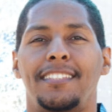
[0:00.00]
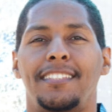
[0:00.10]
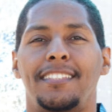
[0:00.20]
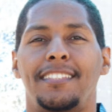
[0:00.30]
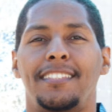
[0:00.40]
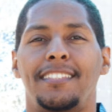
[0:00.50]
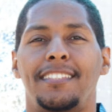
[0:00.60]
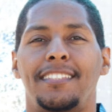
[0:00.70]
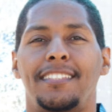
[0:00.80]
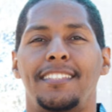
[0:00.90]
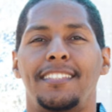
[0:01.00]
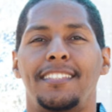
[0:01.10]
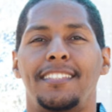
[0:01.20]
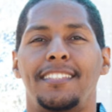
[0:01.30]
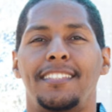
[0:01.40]

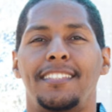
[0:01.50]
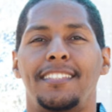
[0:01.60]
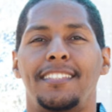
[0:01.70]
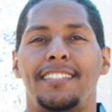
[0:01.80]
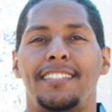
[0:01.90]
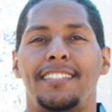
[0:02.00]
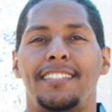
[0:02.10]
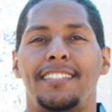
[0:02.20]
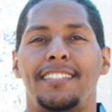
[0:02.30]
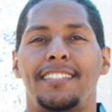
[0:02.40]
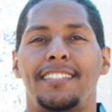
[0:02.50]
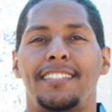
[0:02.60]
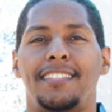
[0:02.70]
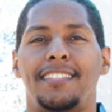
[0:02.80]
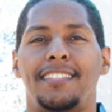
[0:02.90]

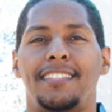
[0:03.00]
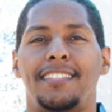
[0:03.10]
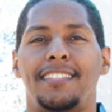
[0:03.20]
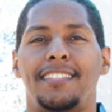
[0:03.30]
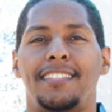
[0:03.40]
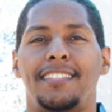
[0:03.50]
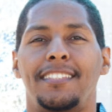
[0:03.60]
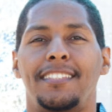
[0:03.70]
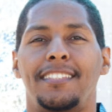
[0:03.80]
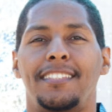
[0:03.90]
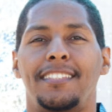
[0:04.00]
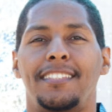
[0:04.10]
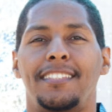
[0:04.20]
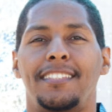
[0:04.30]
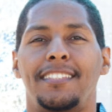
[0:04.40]

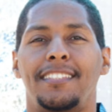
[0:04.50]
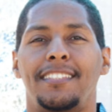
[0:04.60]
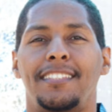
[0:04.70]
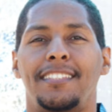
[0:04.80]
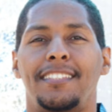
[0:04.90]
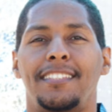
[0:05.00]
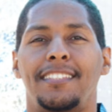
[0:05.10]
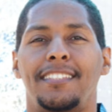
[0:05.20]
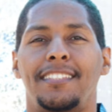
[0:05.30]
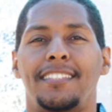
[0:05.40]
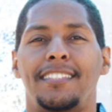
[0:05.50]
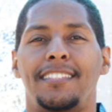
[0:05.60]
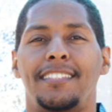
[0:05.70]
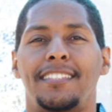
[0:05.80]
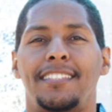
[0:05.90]

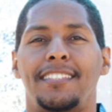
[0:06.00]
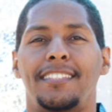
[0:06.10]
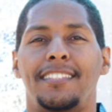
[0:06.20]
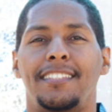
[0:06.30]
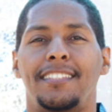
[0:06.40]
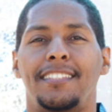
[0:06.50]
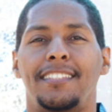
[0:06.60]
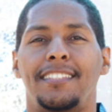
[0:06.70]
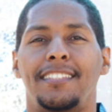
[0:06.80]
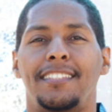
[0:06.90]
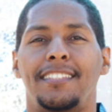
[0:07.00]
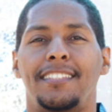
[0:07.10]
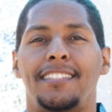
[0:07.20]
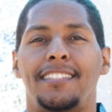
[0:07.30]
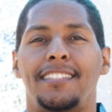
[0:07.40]

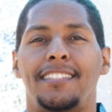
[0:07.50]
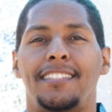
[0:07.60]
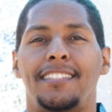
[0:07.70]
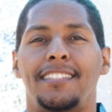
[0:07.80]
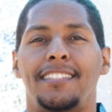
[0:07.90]
(no lip movement)